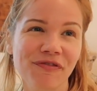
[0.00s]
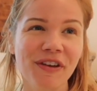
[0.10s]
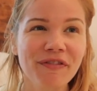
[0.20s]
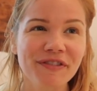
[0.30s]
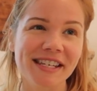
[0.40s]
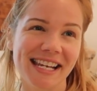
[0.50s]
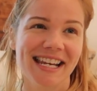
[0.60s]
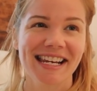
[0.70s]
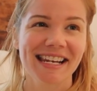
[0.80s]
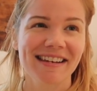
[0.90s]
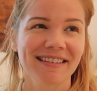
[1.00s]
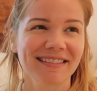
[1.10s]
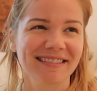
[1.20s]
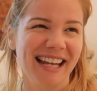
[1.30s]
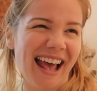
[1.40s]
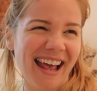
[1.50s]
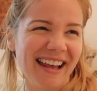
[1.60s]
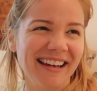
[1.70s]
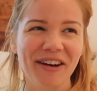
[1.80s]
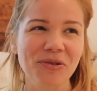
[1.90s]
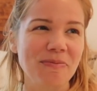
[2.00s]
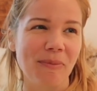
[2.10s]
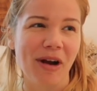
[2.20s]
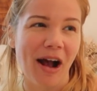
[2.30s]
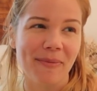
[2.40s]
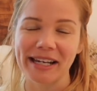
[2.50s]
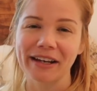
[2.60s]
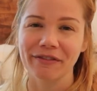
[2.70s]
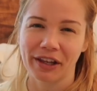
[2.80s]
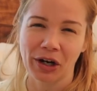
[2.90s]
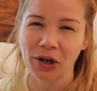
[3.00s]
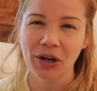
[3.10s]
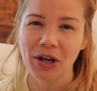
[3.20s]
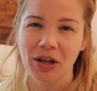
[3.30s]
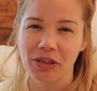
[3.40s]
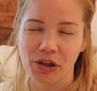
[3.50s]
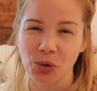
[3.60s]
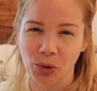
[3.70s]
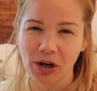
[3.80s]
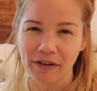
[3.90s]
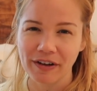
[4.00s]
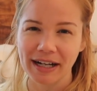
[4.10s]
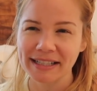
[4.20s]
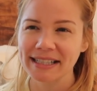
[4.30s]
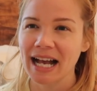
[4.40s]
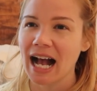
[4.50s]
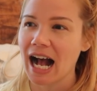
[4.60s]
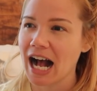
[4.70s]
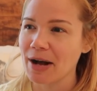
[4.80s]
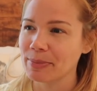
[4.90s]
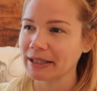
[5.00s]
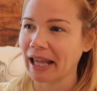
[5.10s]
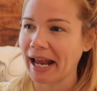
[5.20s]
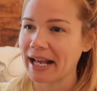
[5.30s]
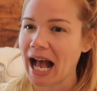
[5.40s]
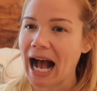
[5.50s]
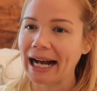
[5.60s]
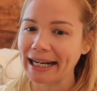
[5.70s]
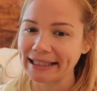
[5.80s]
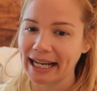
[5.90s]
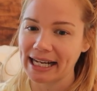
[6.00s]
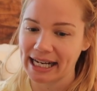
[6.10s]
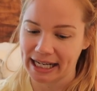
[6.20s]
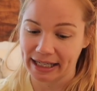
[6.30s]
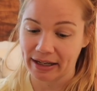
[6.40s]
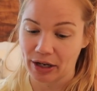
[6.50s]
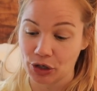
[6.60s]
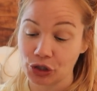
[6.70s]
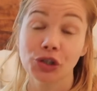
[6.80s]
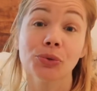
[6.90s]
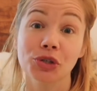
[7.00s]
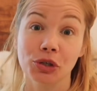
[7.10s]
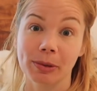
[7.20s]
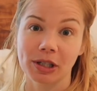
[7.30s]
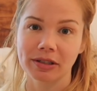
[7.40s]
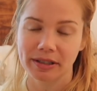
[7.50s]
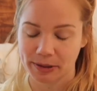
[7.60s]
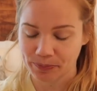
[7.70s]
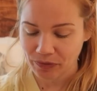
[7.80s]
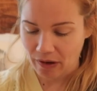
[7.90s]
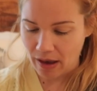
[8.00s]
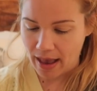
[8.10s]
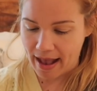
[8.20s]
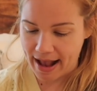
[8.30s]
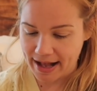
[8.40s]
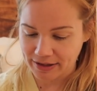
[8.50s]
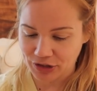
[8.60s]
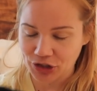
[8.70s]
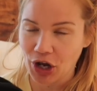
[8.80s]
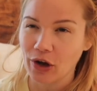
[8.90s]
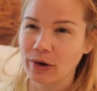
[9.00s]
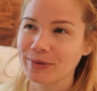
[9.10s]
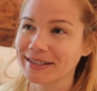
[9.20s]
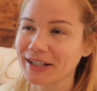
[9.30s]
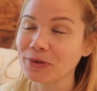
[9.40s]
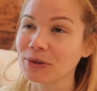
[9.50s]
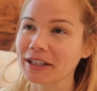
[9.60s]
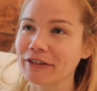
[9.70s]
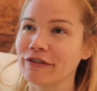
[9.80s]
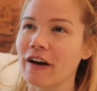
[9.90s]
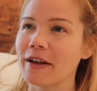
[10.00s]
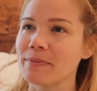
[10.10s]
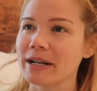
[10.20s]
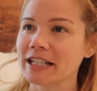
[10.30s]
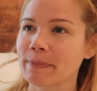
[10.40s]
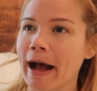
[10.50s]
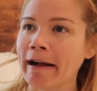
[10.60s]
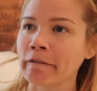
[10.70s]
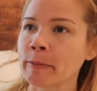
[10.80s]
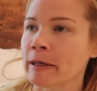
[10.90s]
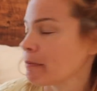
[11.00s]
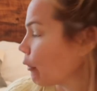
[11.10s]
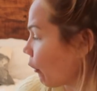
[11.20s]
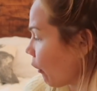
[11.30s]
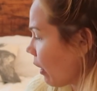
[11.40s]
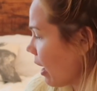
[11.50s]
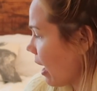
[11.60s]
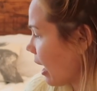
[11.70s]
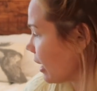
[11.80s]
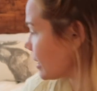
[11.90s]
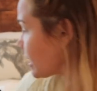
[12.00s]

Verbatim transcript: 15, 10, I don't remember how many of their there were of us, um, but like highlighting YouTubers. And so it was like a really fun mixed bag of people. Uh,